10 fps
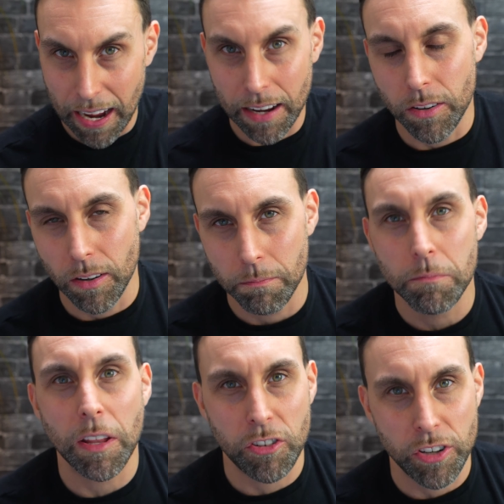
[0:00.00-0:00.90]
And
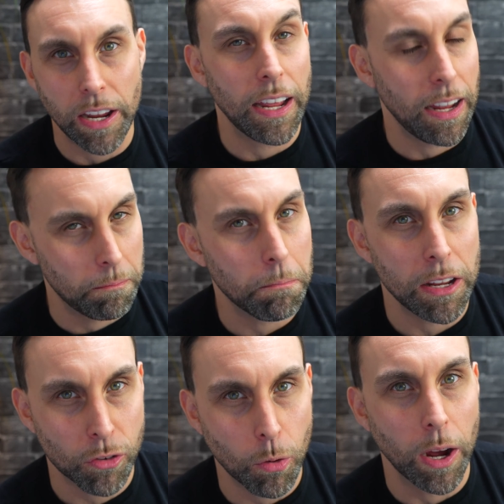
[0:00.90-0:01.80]
this year
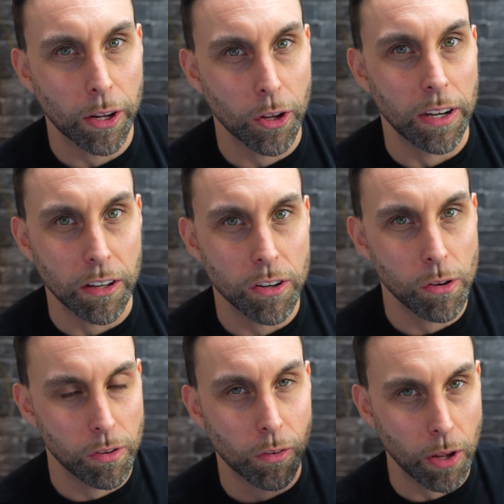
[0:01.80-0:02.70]
is quite good.
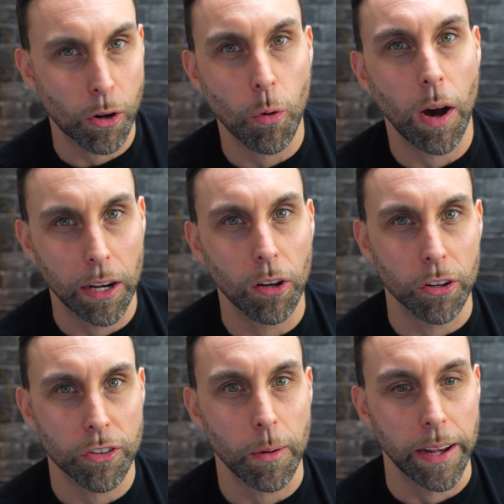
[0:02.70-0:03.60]
You get quite a lot to it.